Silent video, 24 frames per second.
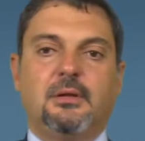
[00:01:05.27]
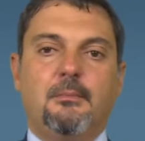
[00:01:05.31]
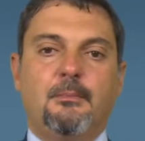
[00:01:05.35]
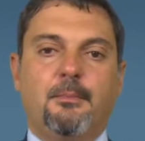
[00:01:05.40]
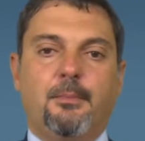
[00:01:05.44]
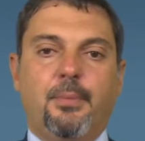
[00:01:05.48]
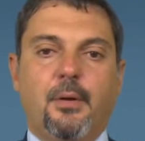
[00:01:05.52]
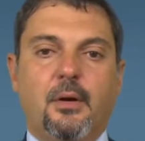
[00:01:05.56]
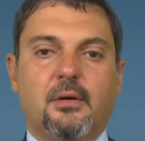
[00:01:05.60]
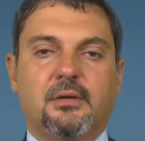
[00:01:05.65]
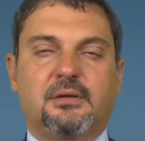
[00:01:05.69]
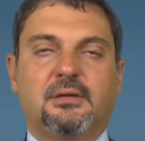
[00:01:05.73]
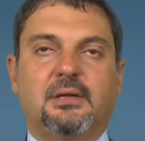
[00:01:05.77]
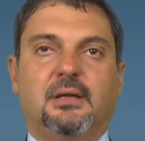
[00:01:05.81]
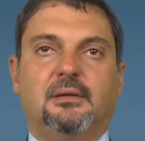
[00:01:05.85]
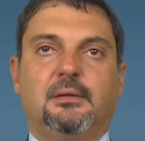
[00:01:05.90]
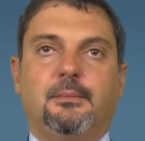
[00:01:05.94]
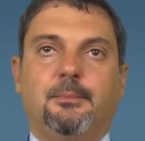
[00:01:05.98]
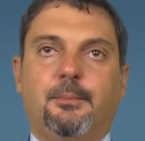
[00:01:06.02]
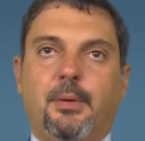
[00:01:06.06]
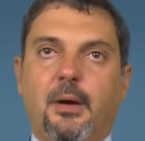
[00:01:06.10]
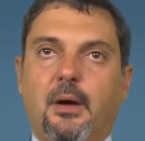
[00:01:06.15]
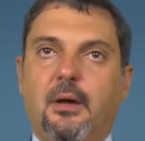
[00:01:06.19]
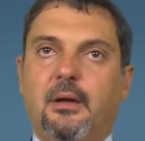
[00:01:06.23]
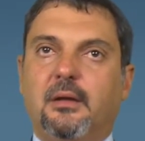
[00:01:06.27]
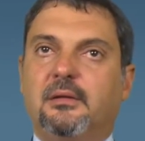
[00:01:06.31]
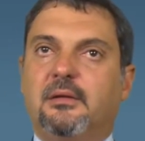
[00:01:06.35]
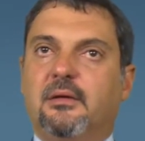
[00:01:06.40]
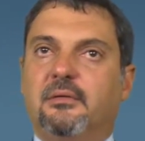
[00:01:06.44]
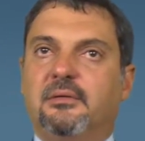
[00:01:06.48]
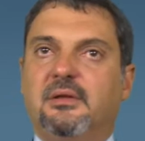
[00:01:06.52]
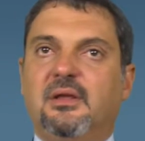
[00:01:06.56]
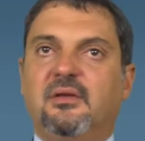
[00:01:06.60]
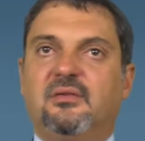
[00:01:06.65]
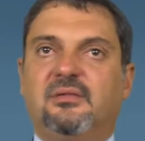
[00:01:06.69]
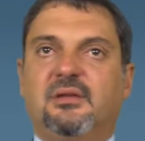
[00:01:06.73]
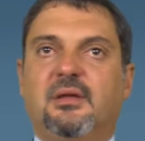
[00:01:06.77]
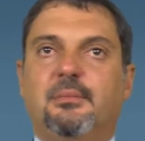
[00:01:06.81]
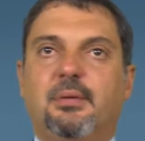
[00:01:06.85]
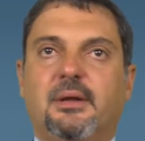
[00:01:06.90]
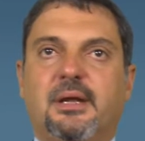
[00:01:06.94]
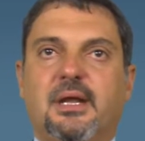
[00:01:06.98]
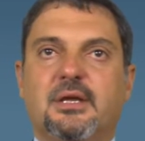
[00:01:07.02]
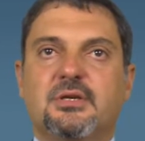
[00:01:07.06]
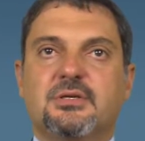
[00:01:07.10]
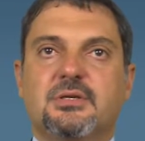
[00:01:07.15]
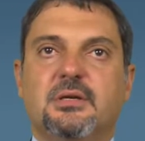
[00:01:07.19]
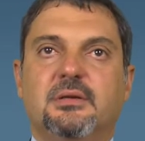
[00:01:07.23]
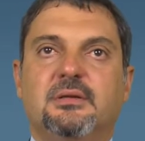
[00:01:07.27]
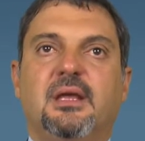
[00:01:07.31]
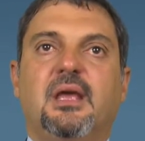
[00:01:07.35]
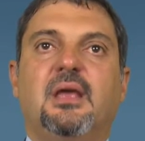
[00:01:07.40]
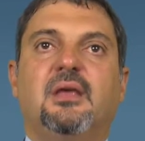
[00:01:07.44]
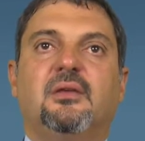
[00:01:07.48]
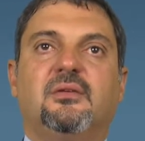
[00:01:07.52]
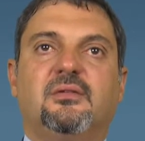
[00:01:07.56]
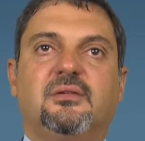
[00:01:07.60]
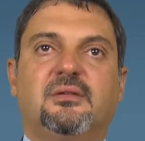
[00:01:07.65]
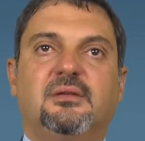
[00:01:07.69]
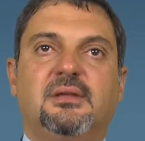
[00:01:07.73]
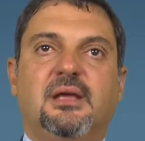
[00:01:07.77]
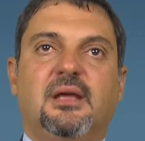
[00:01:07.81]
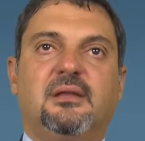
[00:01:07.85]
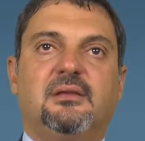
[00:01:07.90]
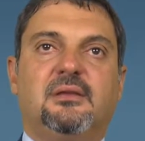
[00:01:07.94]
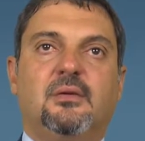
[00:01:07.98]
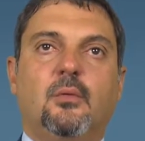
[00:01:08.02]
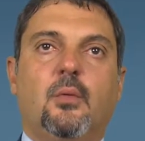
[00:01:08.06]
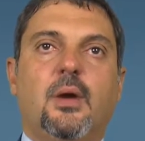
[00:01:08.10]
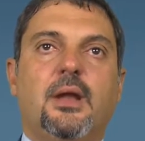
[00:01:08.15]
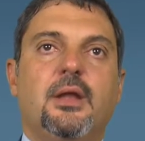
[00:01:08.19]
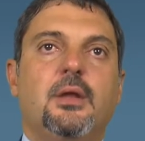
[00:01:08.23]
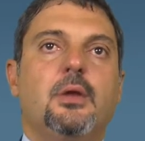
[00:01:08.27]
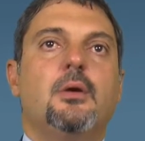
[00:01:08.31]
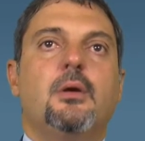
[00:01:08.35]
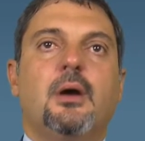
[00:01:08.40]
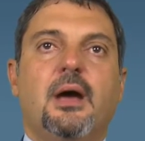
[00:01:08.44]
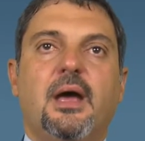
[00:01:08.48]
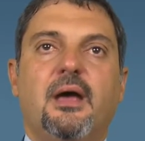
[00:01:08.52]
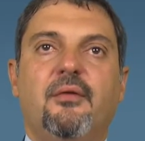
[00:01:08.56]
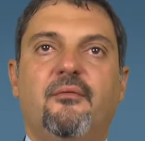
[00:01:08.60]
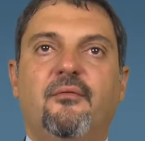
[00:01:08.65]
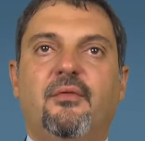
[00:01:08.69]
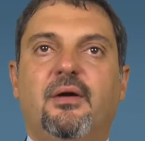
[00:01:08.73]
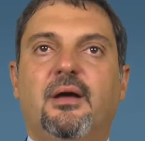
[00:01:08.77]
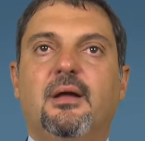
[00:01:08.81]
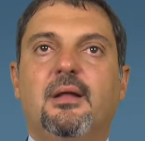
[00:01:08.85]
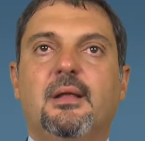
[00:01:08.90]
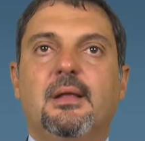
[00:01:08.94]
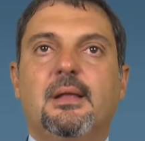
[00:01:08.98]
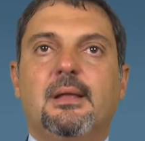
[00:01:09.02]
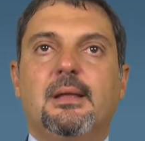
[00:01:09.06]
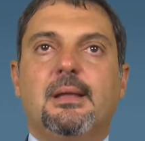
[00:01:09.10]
important point of this separation is that when you have,